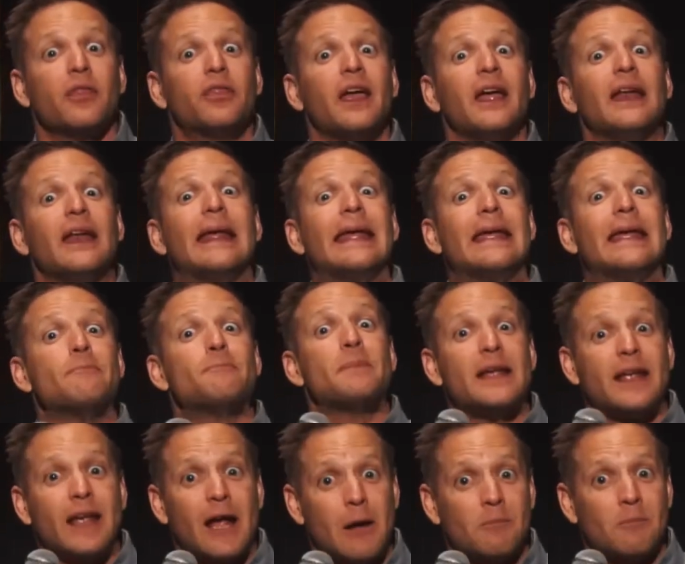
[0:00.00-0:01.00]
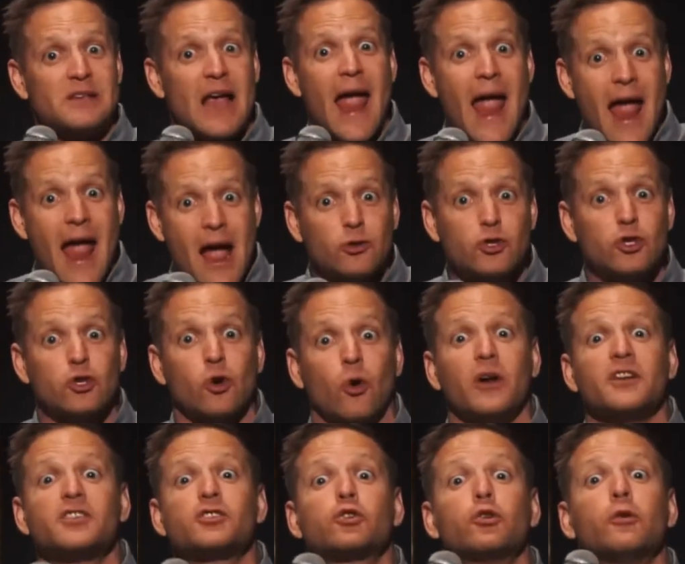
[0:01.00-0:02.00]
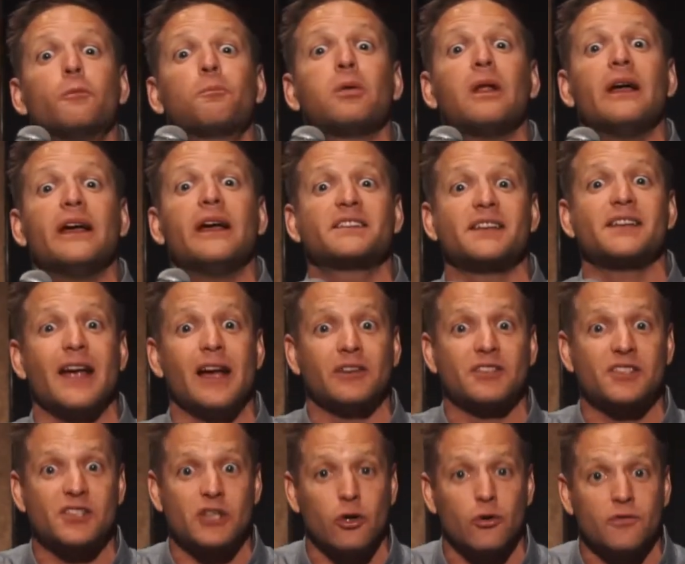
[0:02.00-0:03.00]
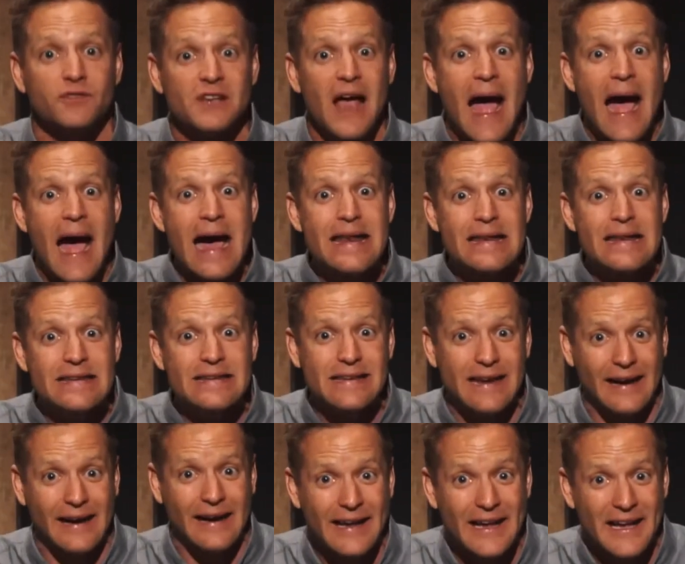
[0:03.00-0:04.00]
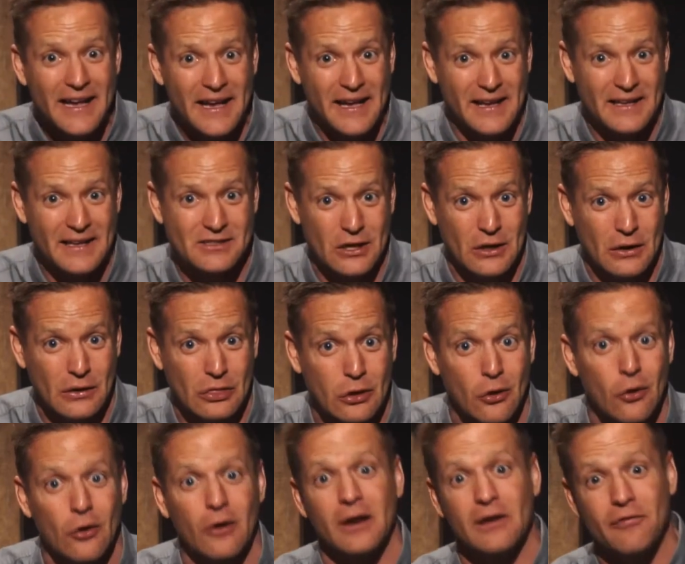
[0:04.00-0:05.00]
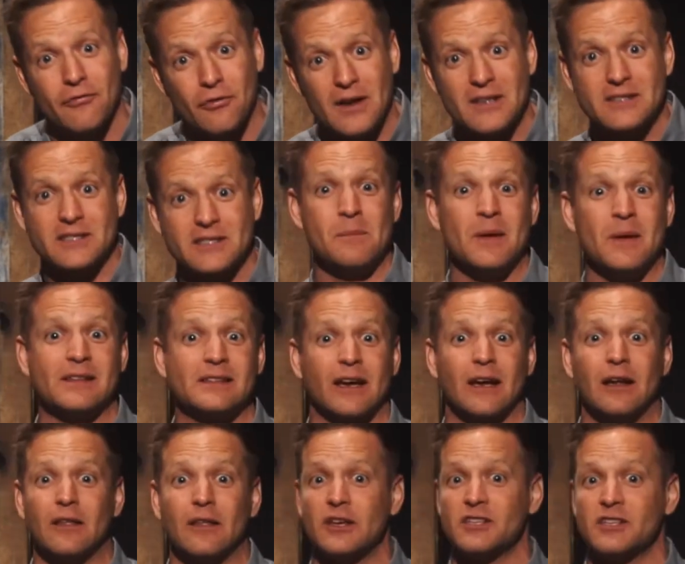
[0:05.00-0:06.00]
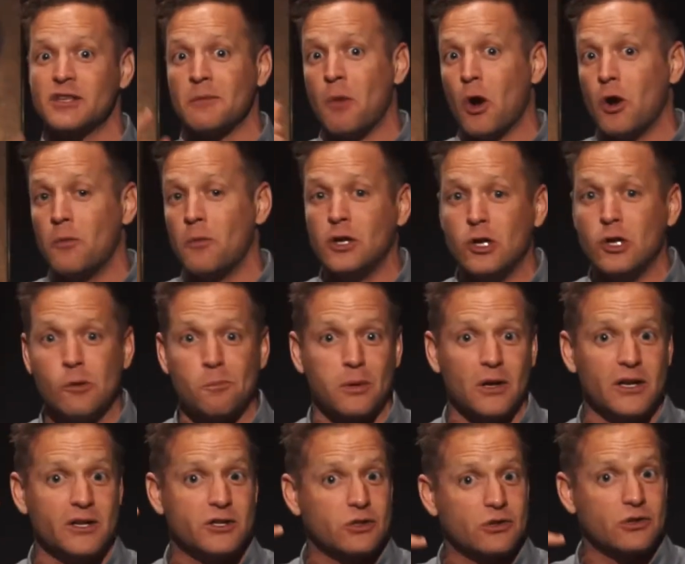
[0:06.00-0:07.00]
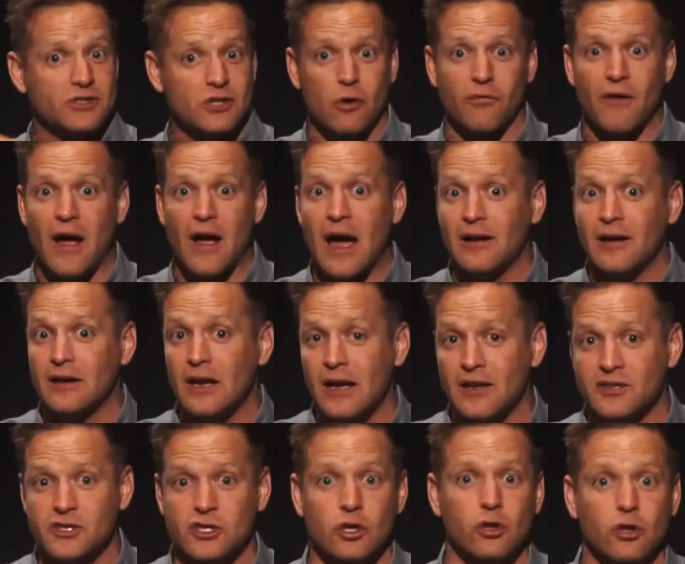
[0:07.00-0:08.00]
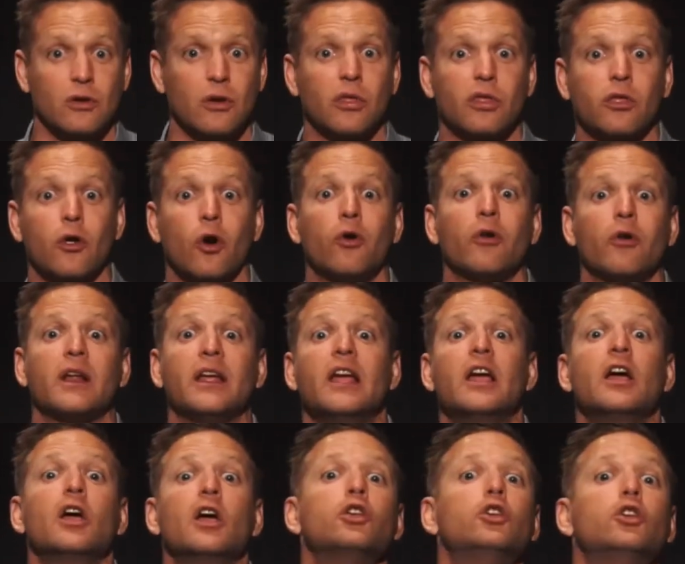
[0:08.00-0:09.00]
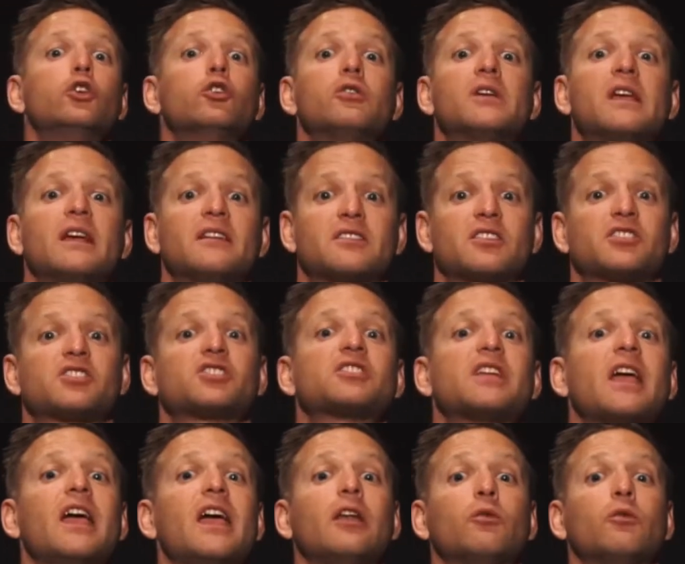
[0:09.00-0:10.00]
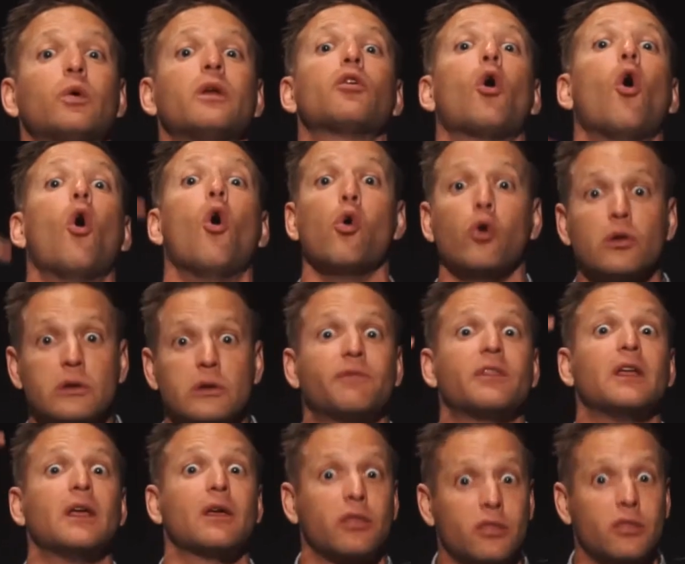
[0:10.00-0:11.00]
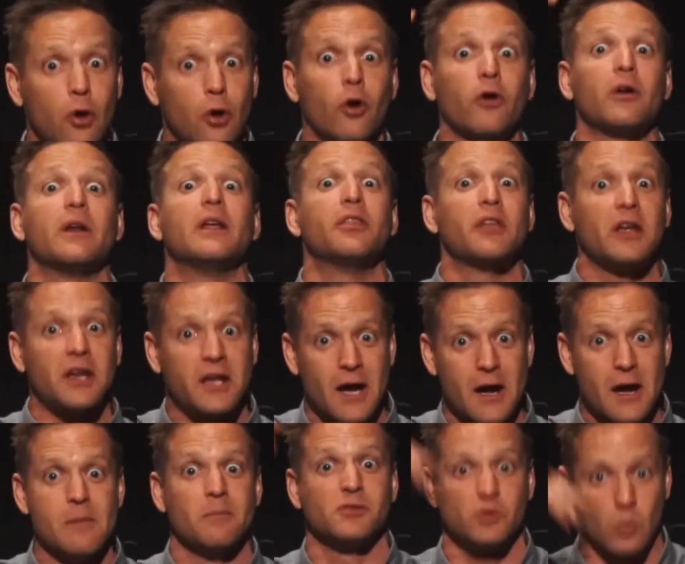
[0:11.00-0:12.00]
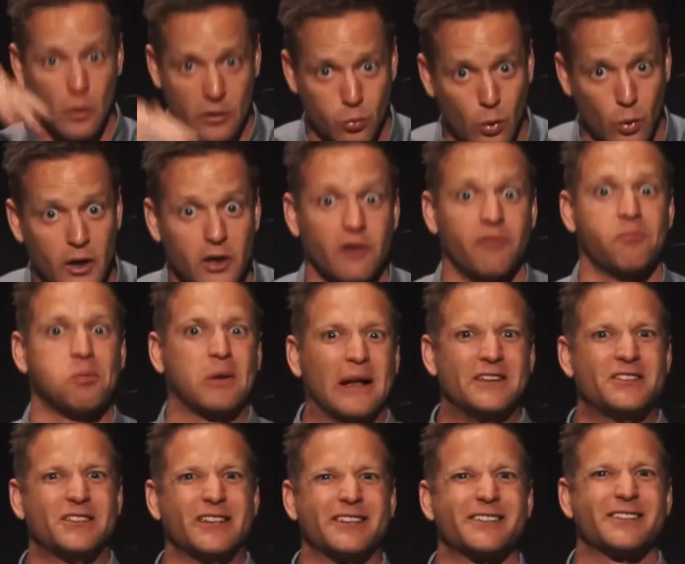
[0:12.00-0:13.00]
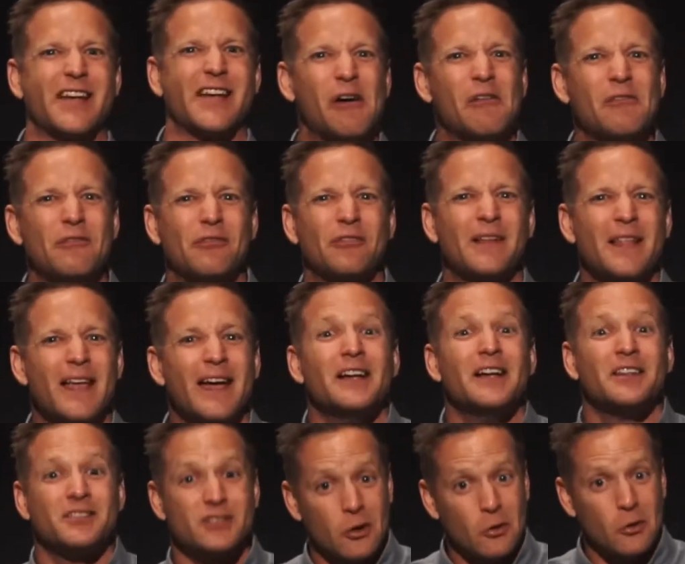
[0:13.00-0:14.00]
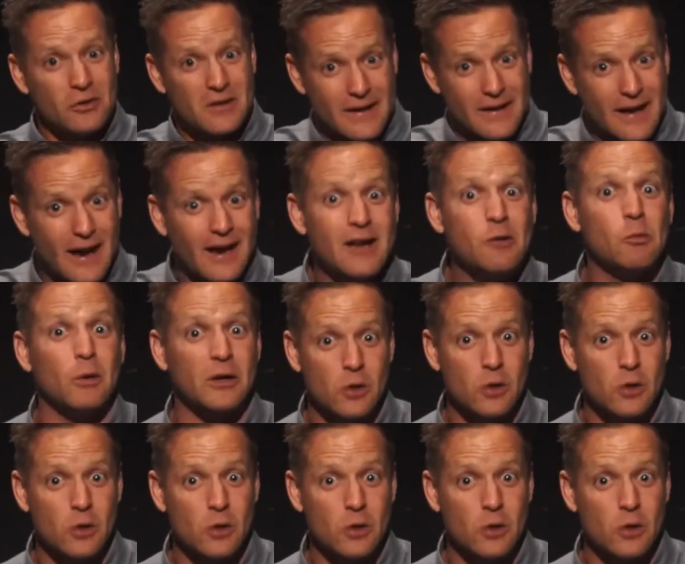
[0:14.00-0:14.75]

then it becomes our choice to place ourselves under His authority. Friends, let me tell you this. The moment you place yourself under a certain authority, you get to stand with all of the authority that comes with where you've placed yourself. So today we're